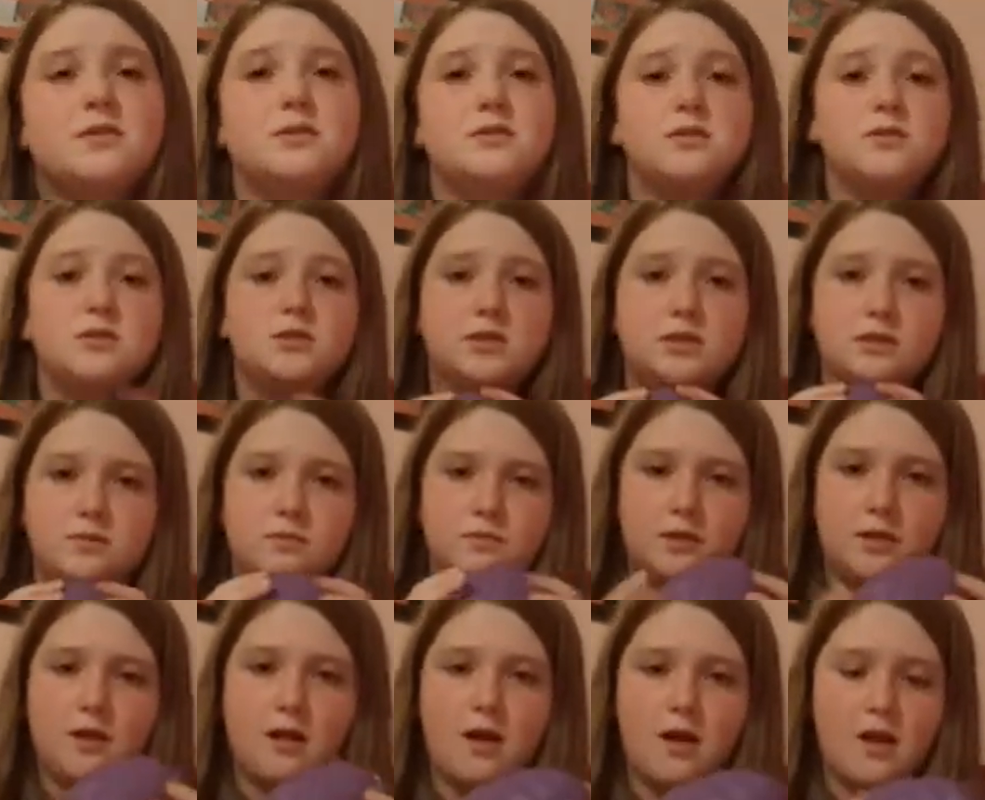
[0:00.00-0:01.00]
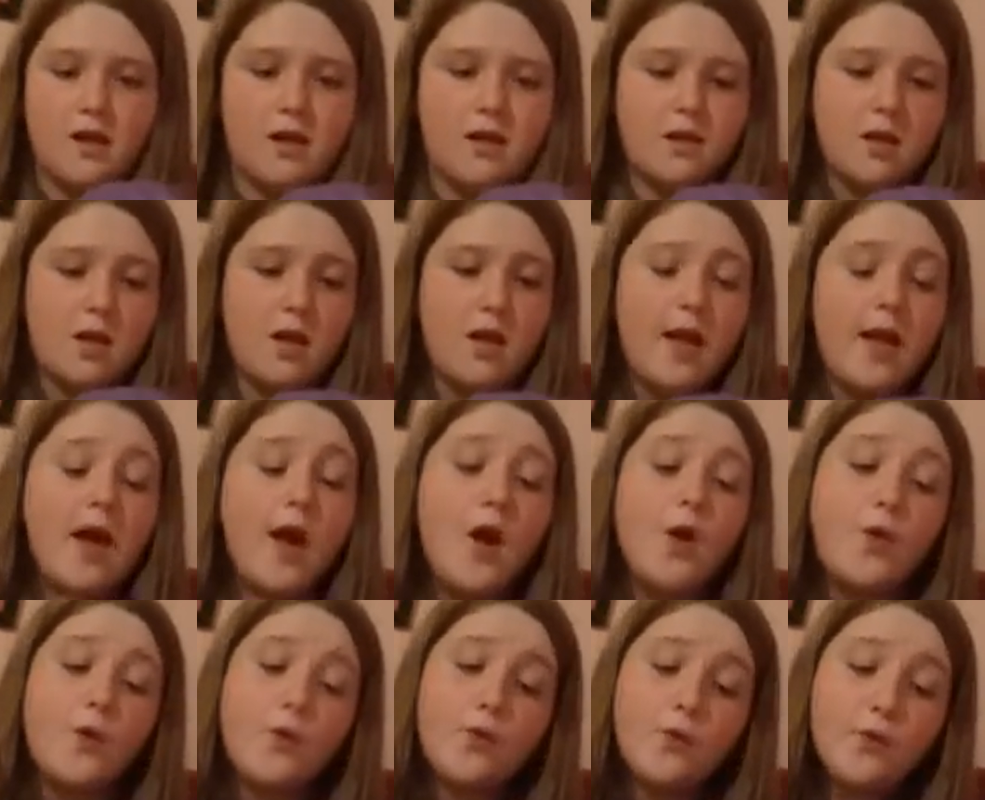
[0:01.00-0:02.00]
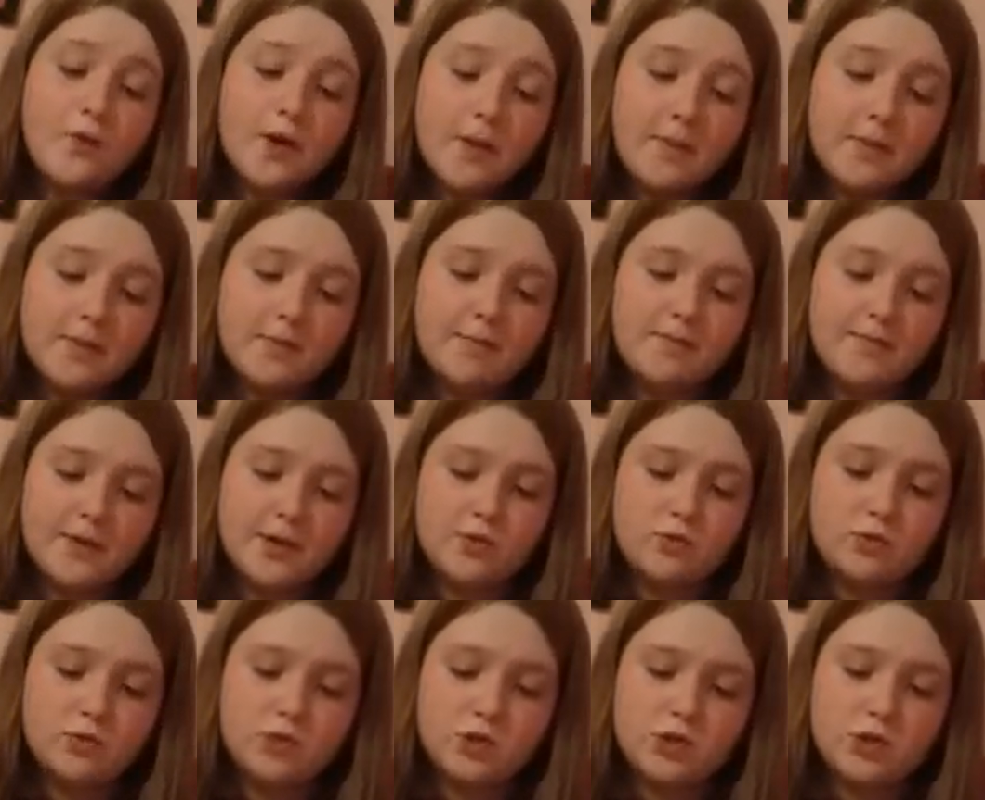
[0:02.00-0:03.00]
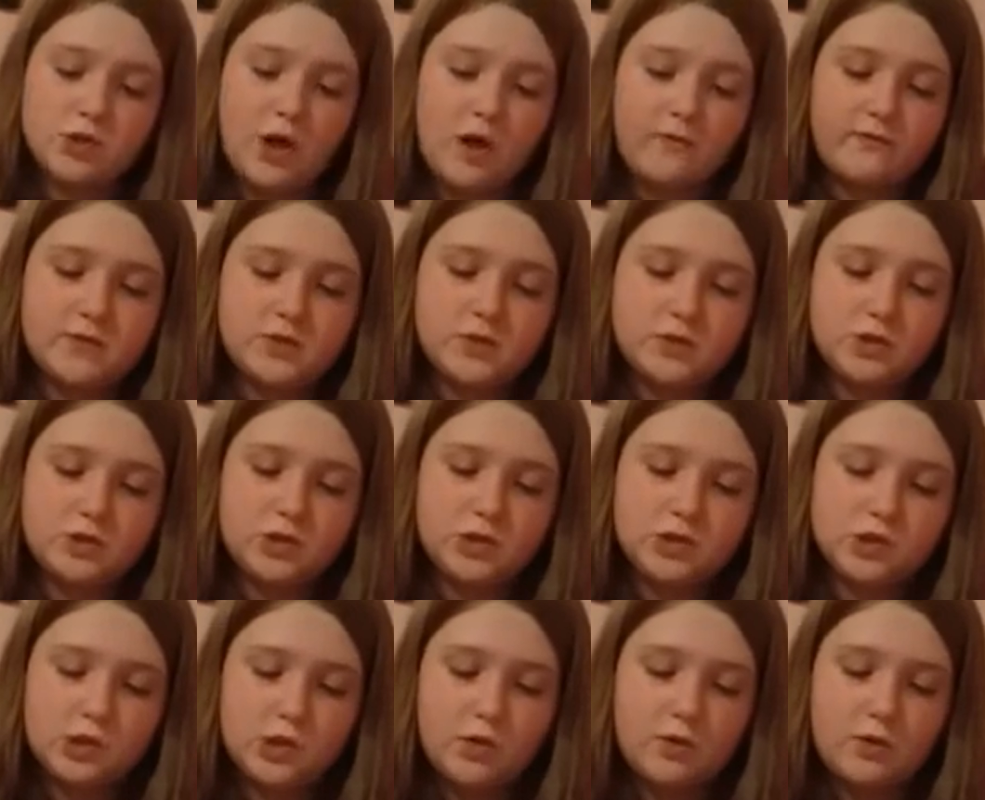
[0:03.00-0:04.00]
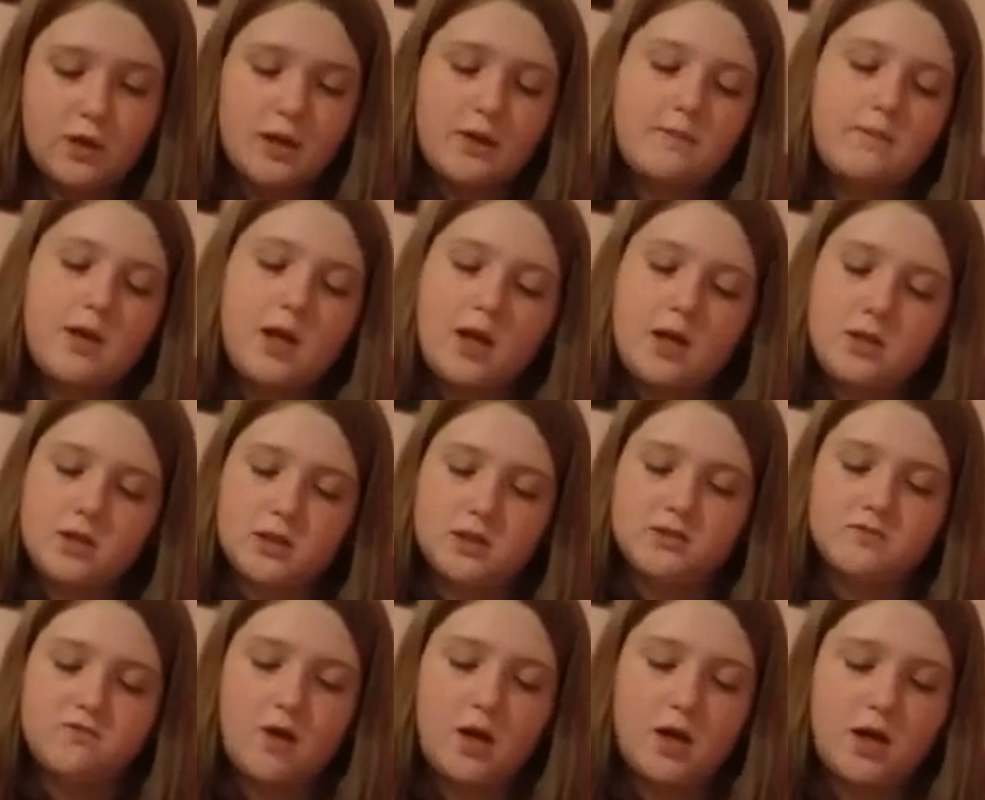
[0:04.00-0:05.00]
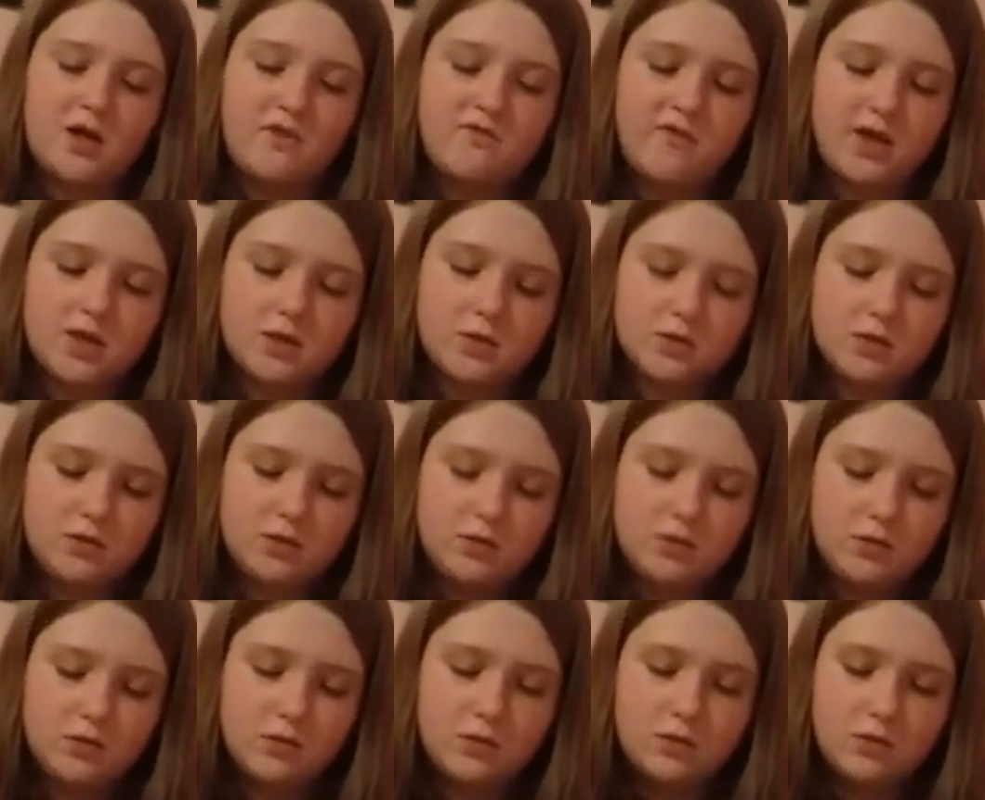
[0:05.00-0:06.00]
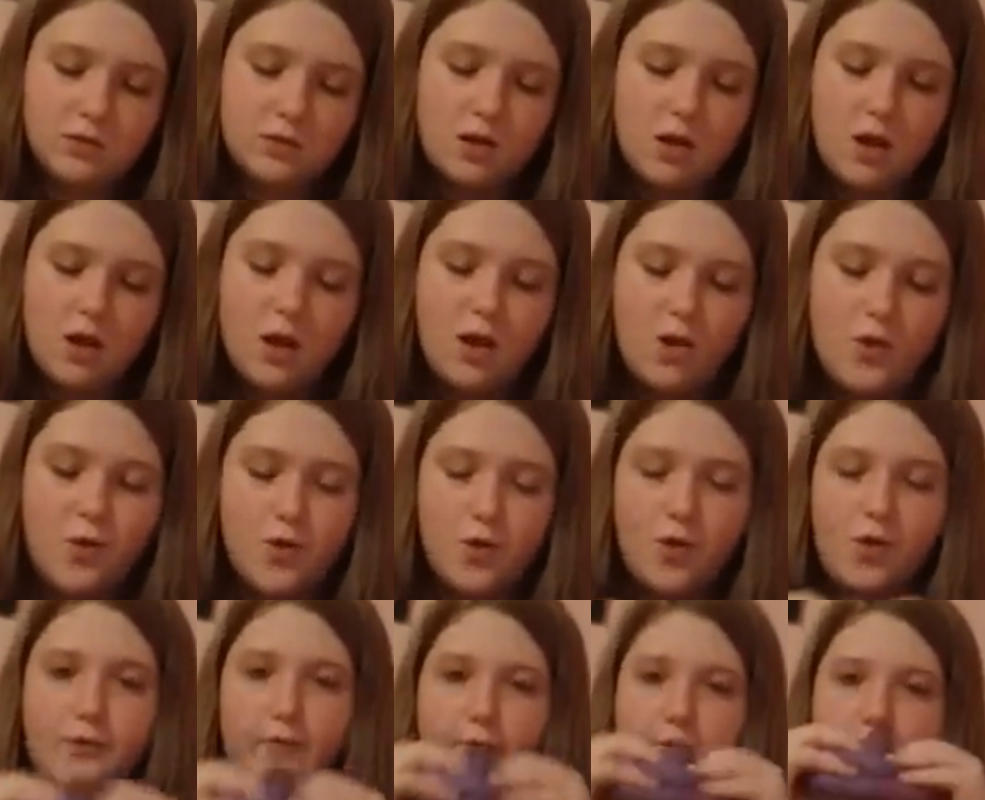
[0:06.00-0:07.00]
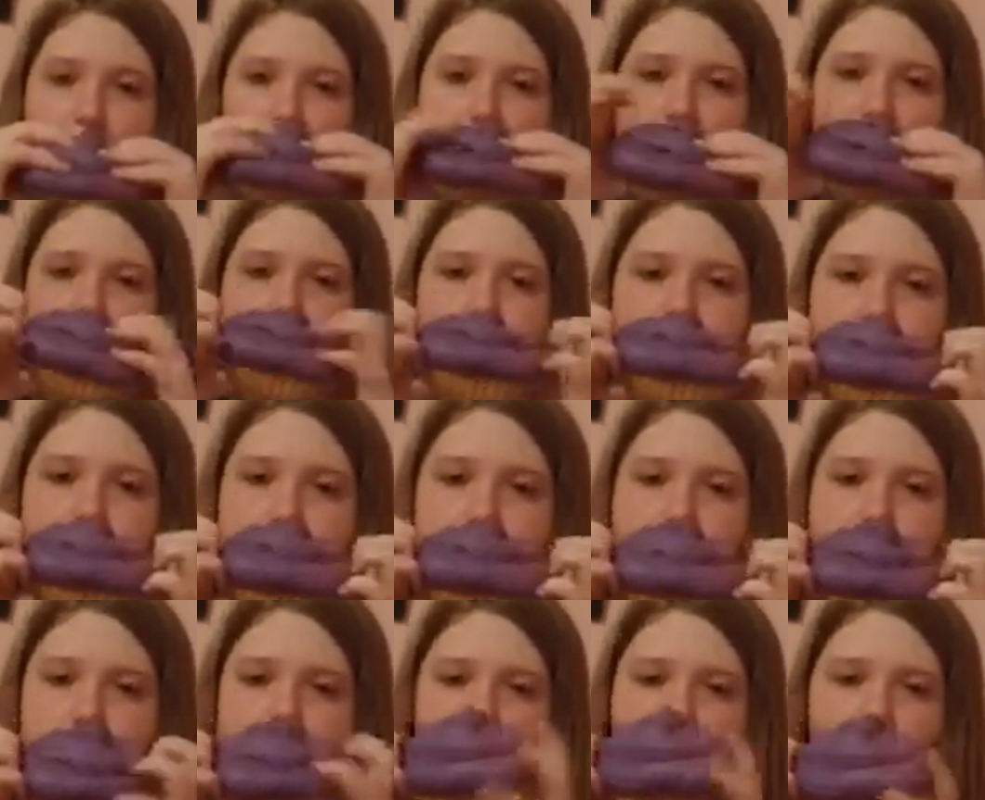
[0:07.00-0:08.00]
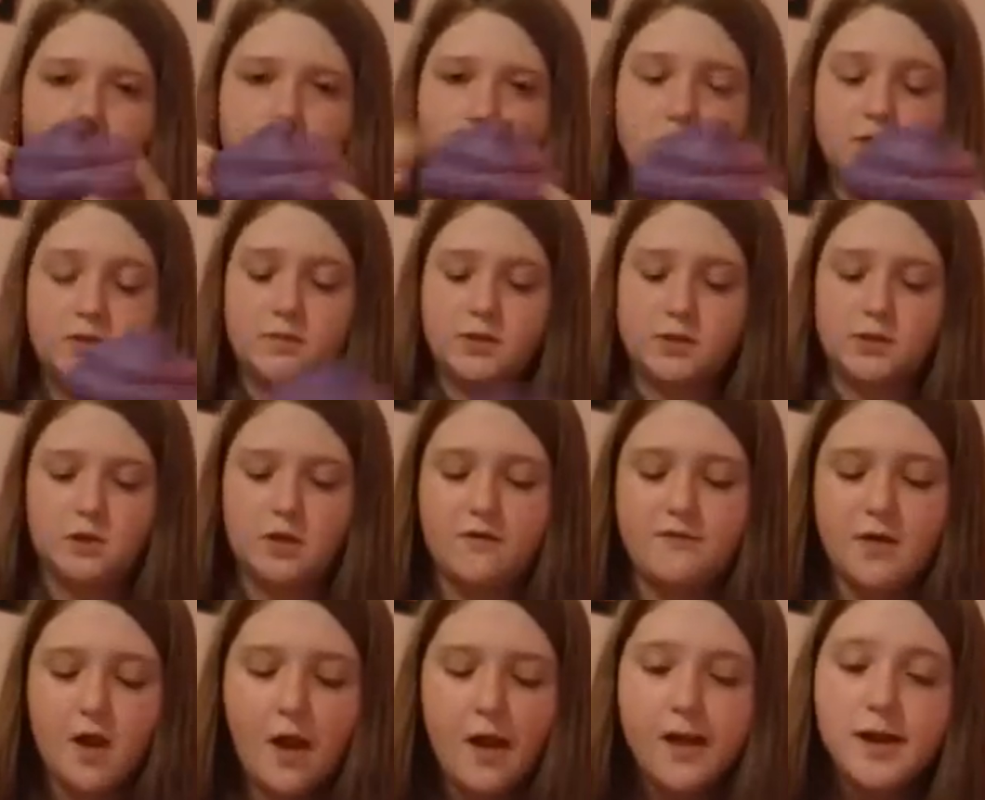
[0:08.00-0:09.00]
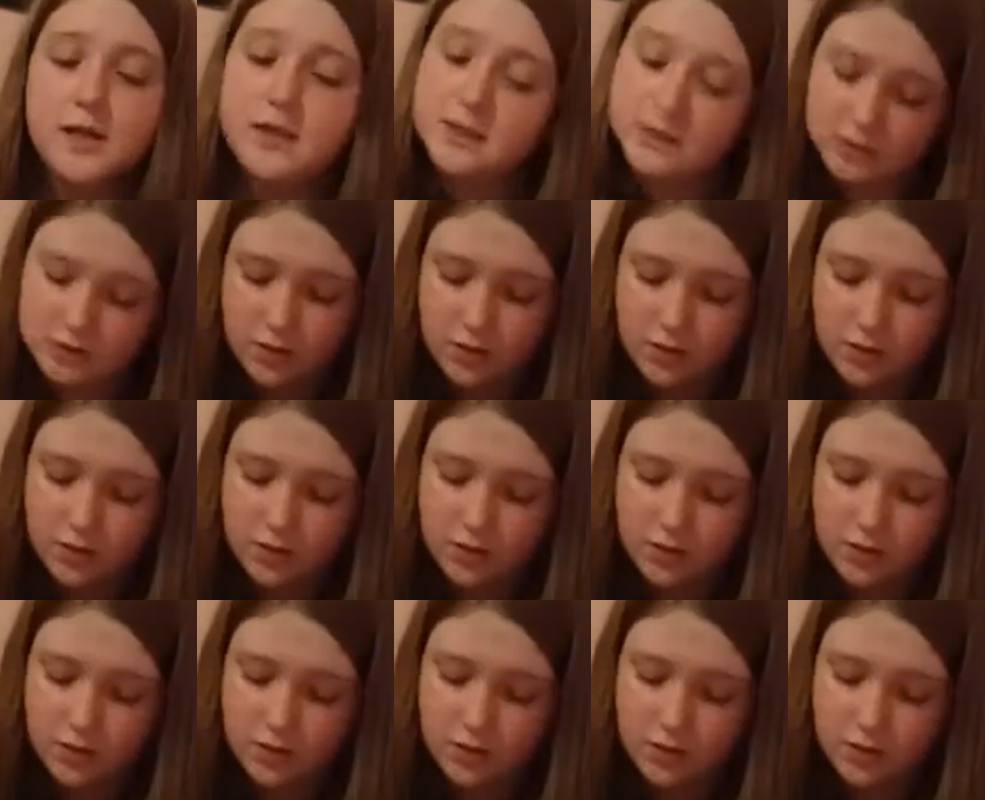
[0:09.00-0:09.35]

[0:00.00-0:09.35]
Ooh, got my big old soft and slow cupcake that's very defected. Okay. It's very soft. And so I could strive. Okay.